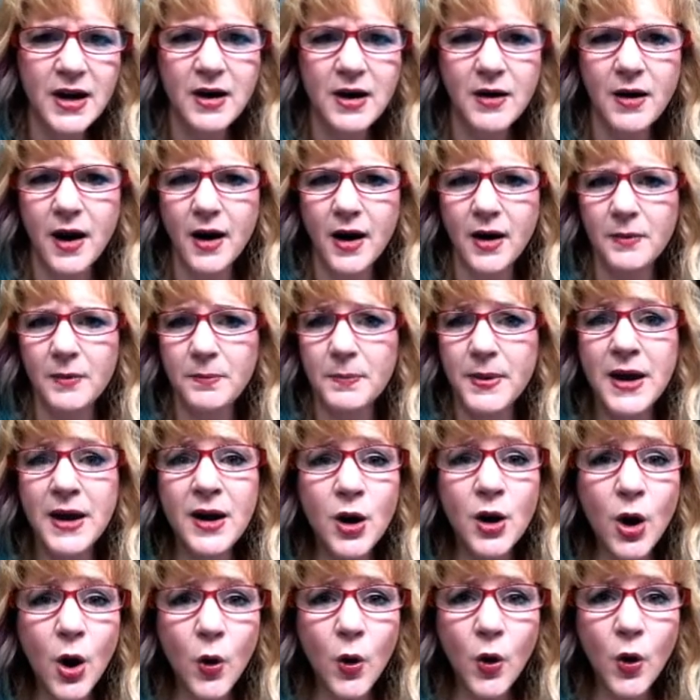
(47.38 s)
a
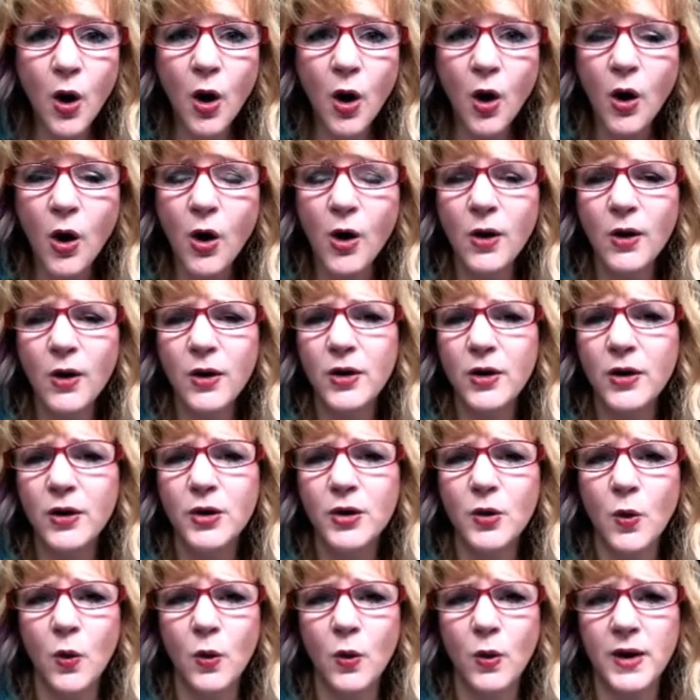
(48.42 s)
bingo card,
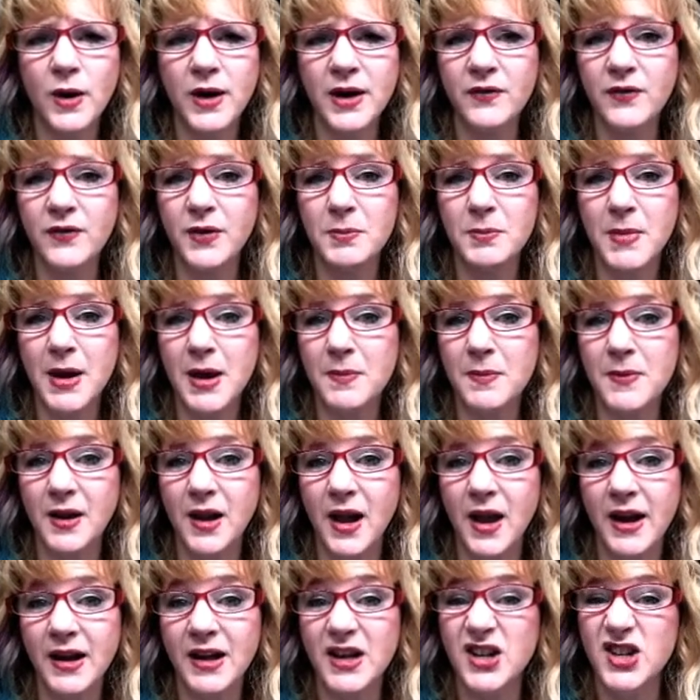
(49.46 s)
or even maybe
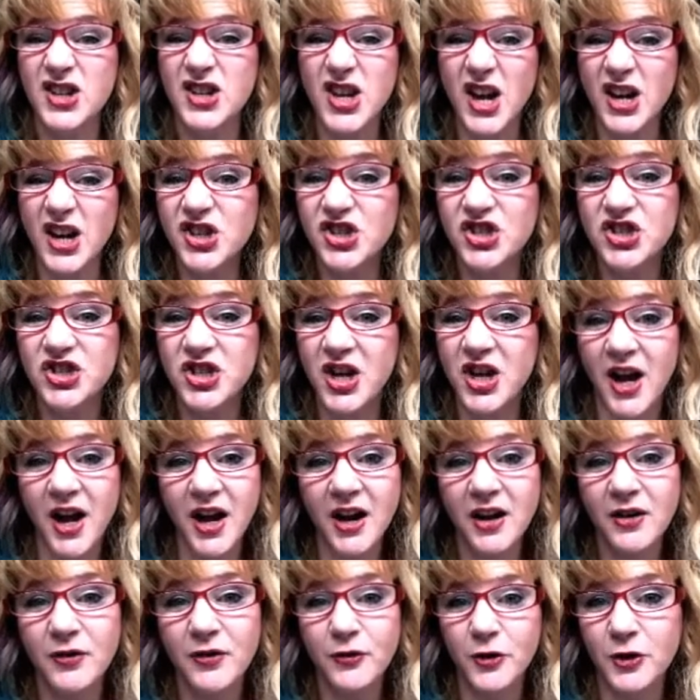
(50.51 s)
like a guest
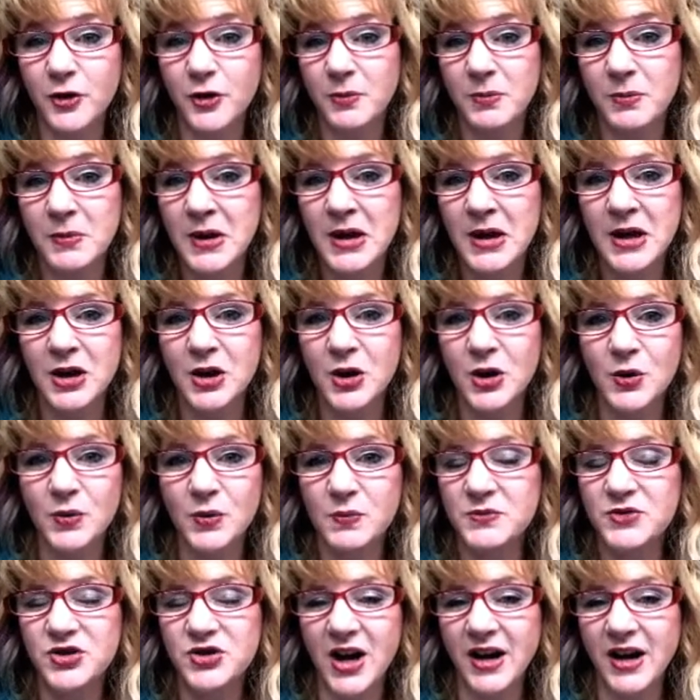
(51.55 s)
check for, you know,
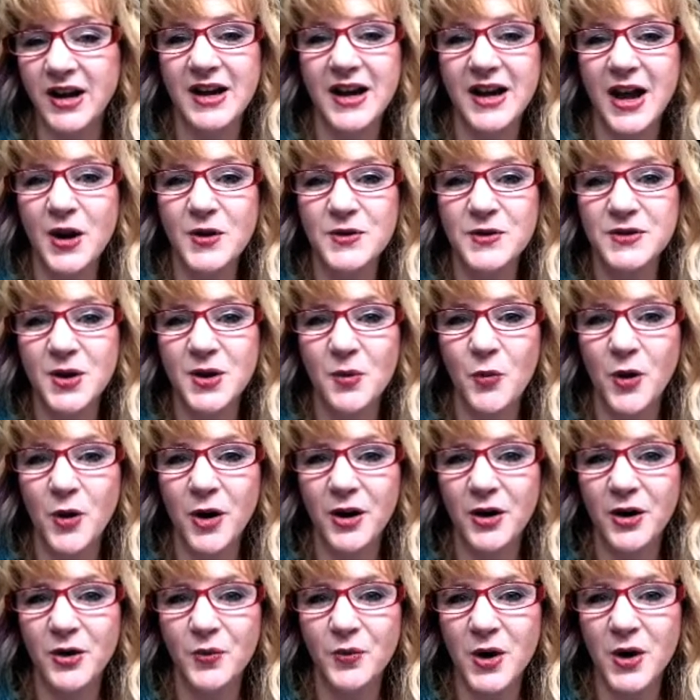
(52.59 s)
checking out somewhere
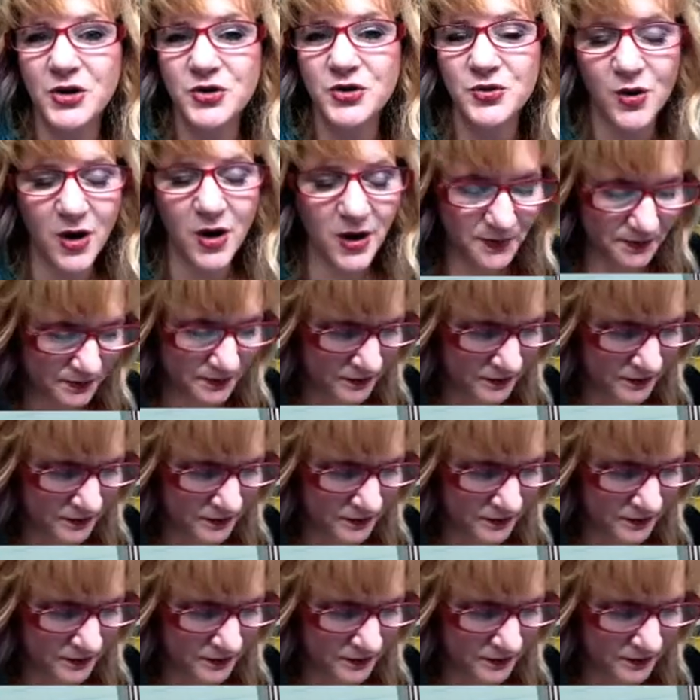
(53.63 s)
at a restaurant.